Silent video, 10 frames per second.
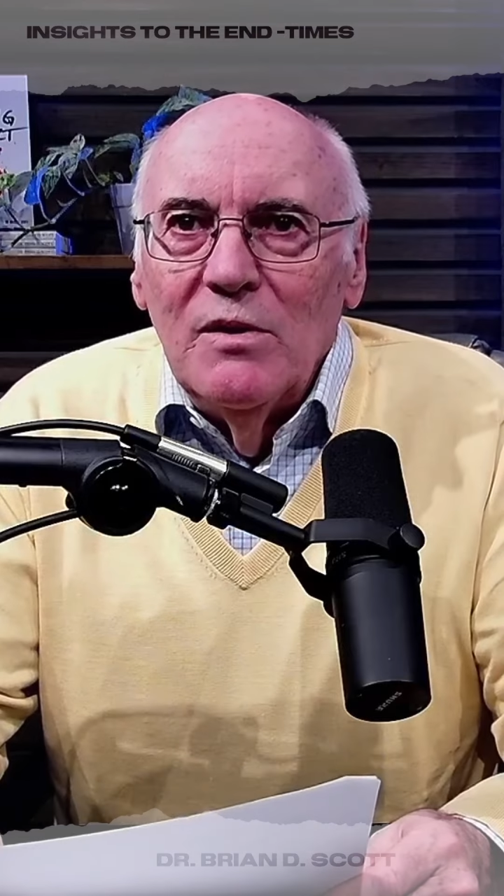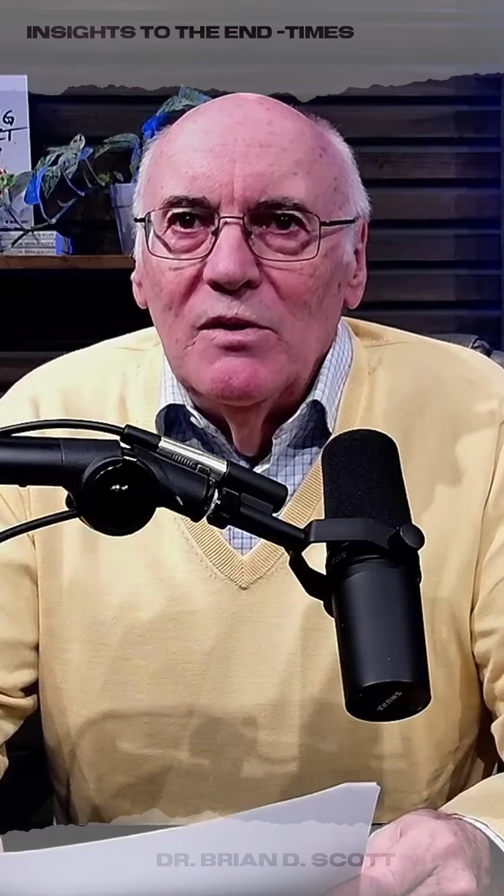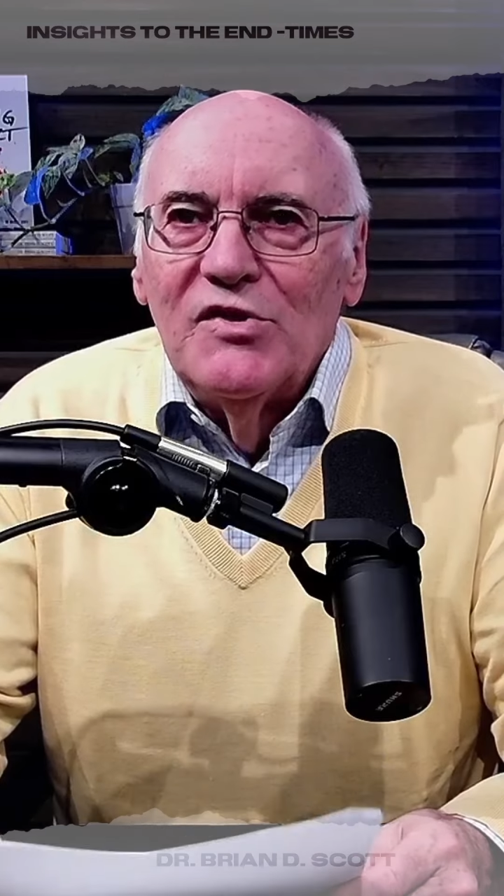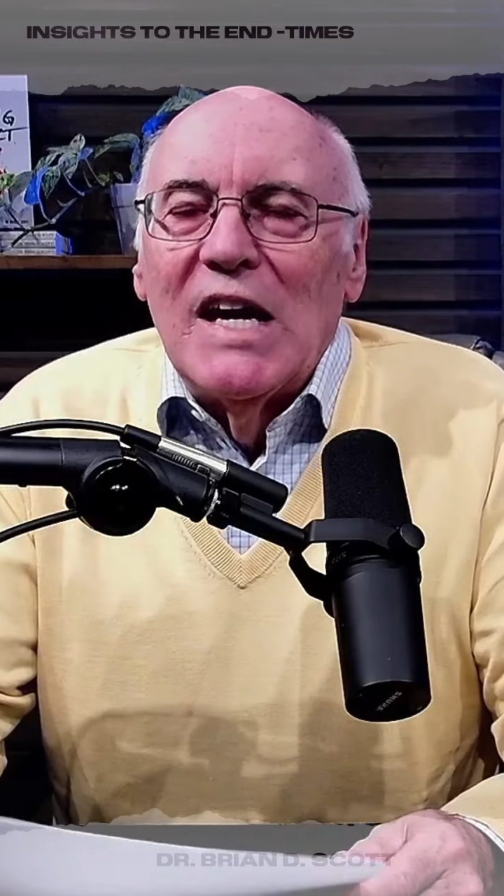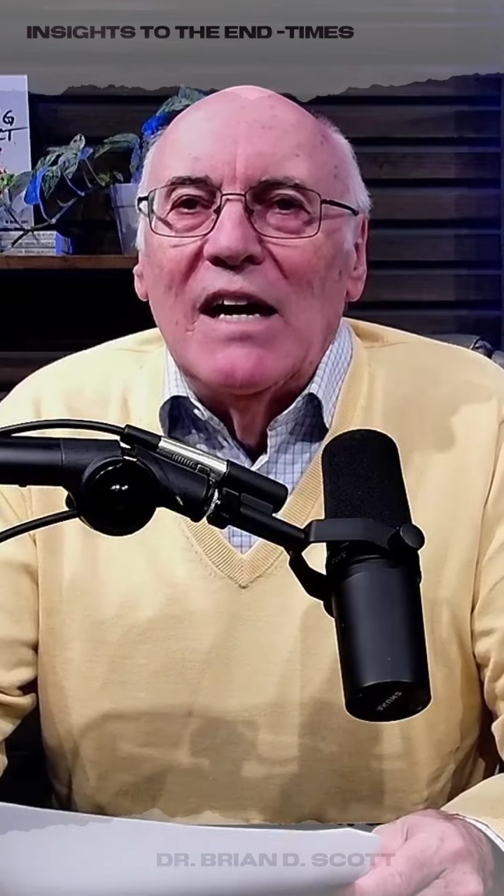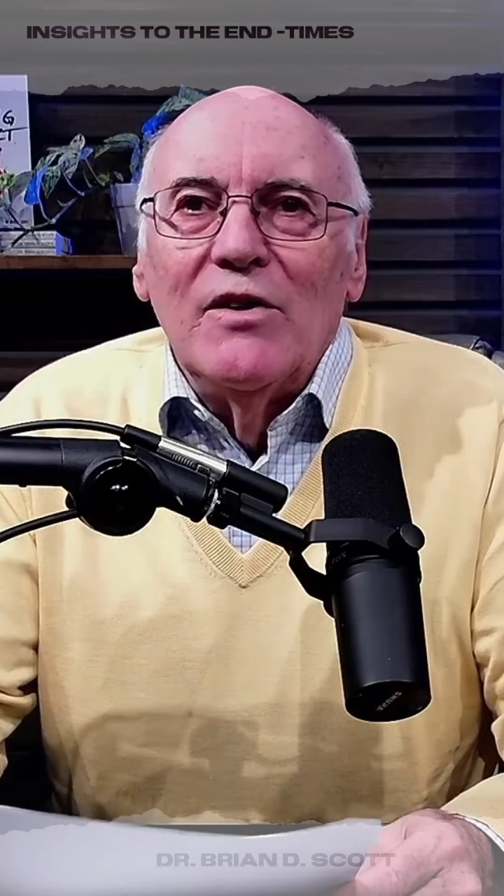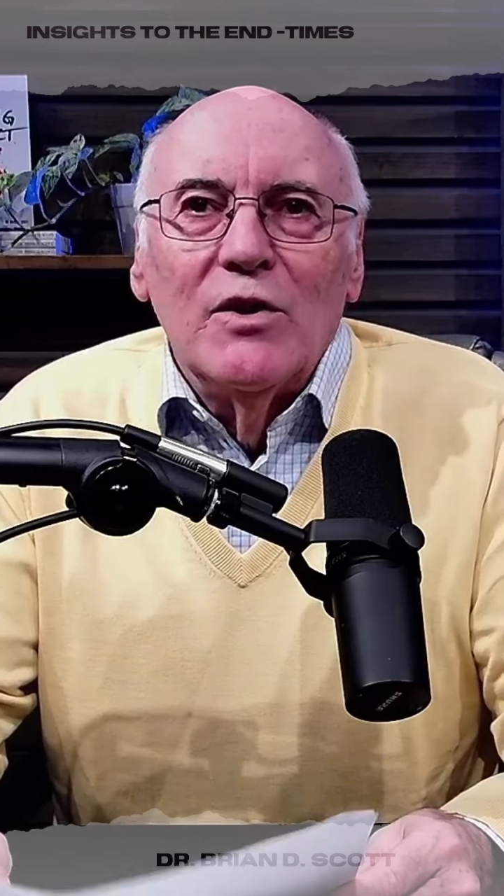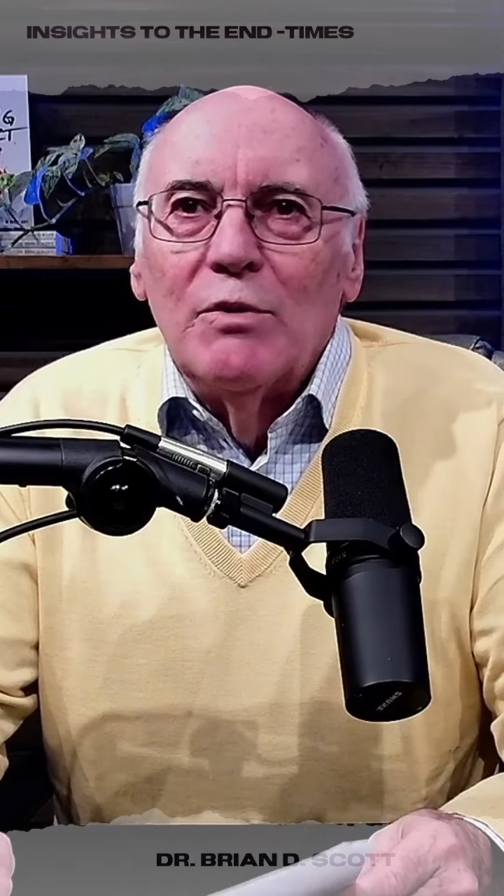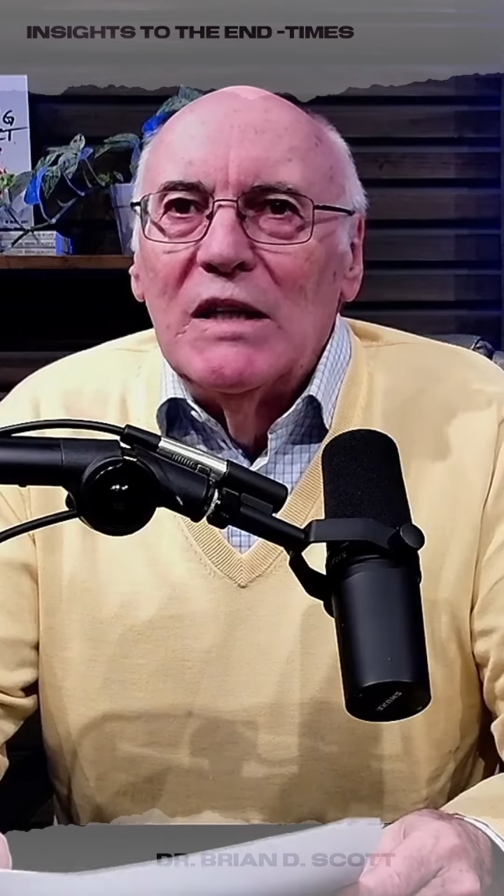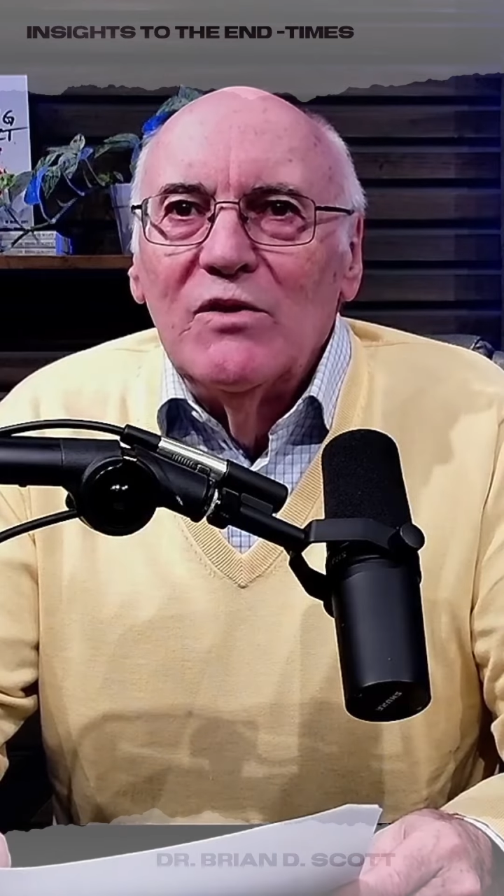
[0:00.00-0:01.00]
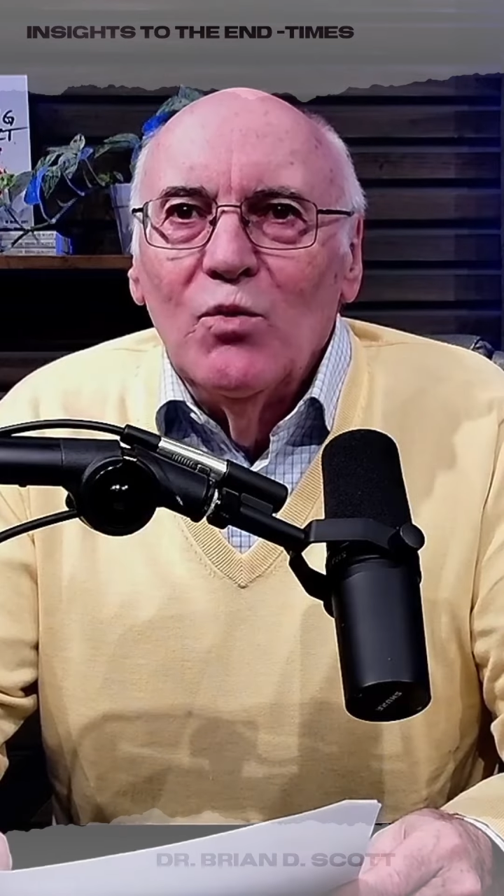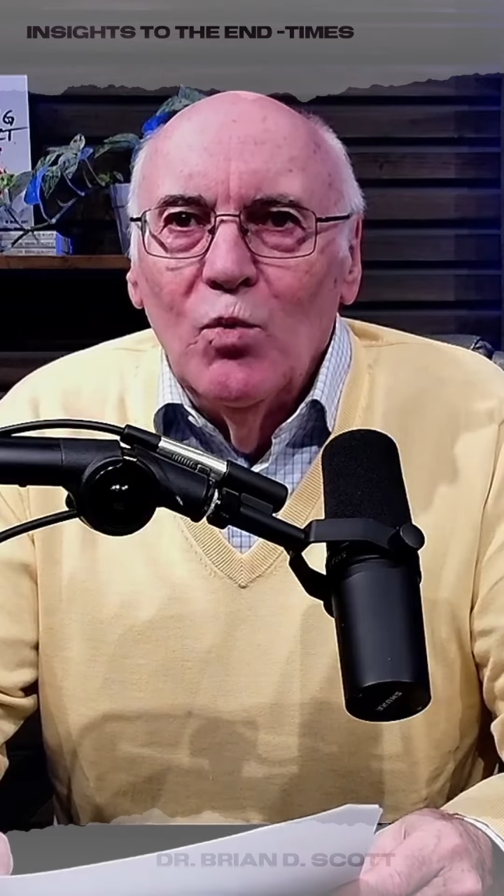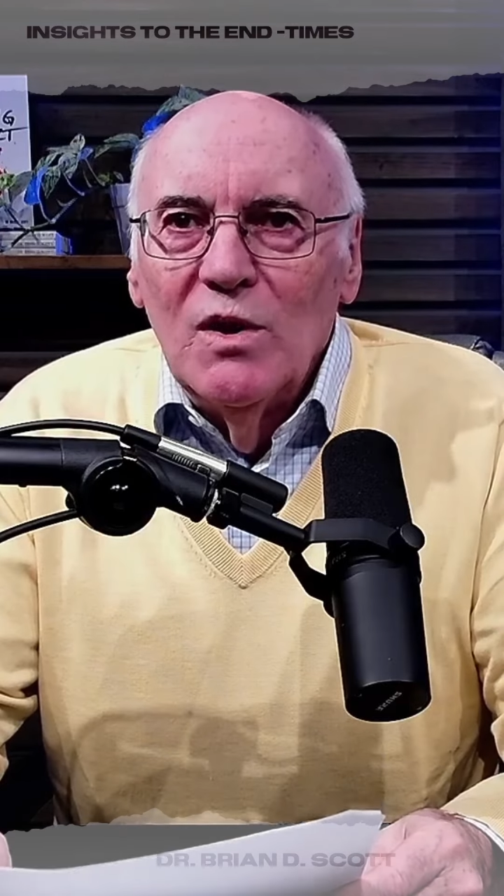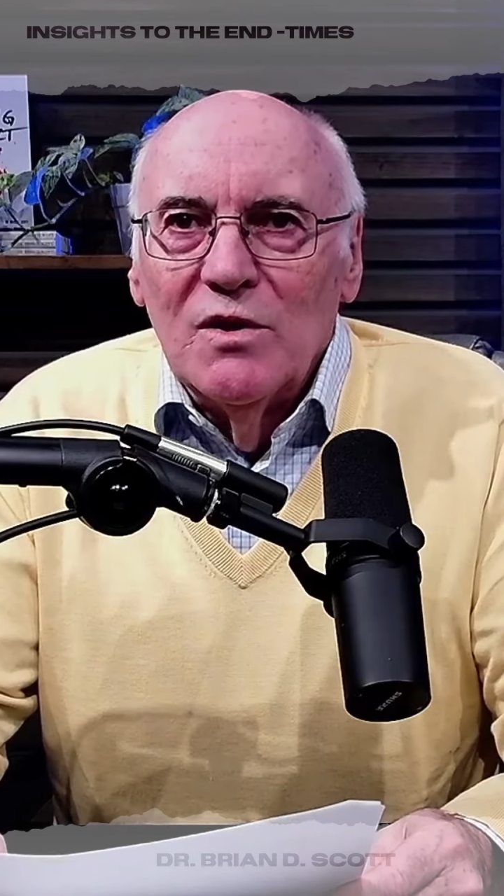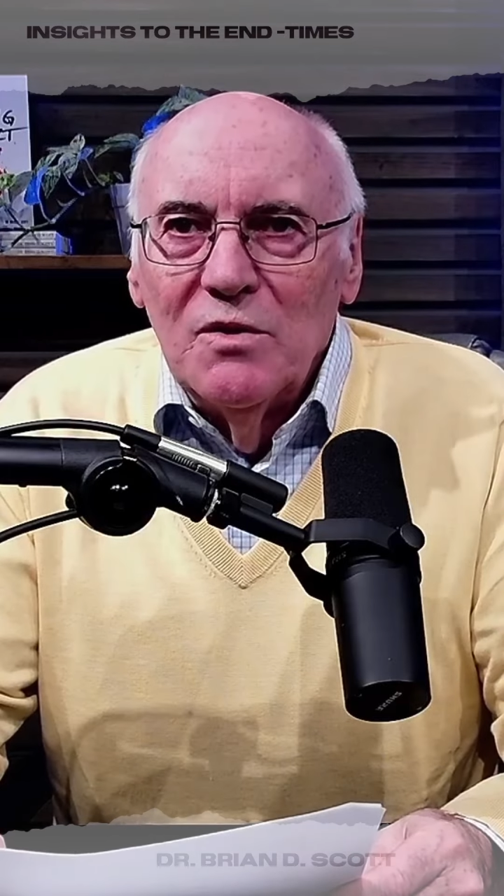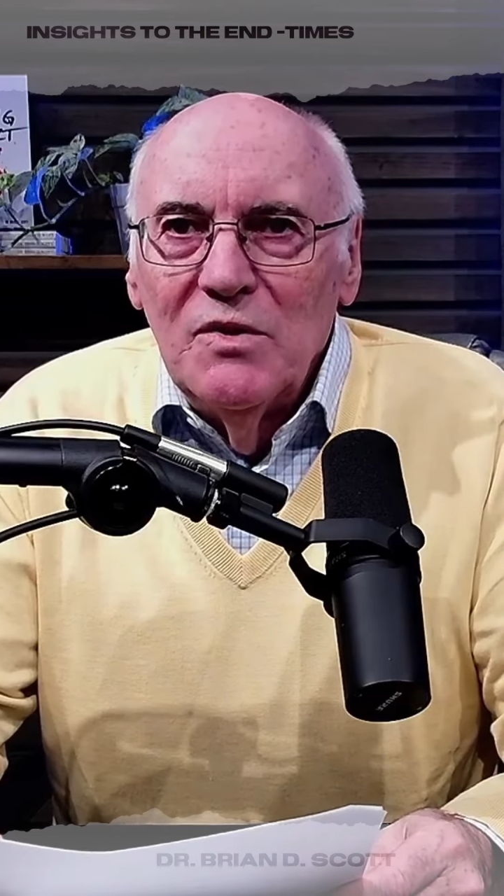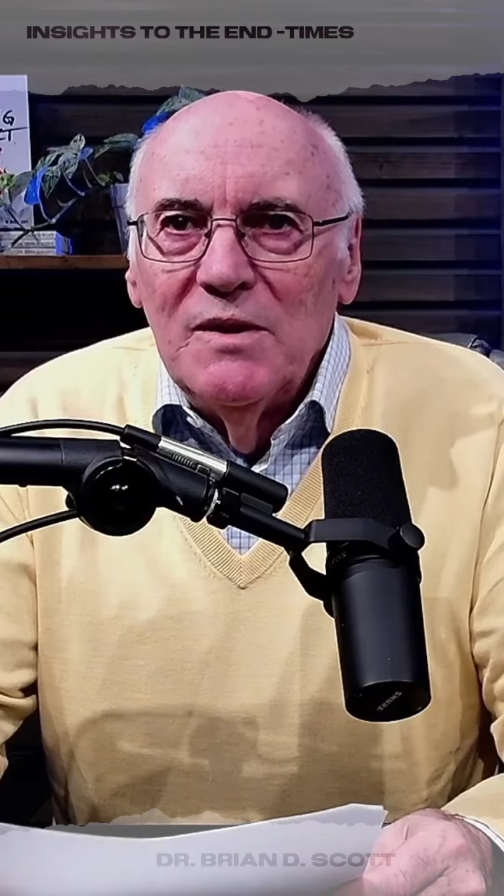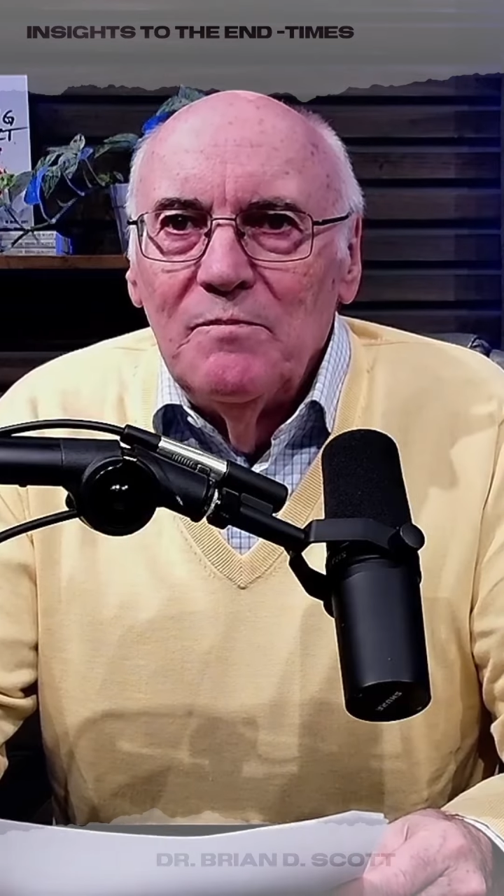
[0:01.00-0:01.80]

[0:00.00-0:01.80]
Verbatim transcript: scattered around the world,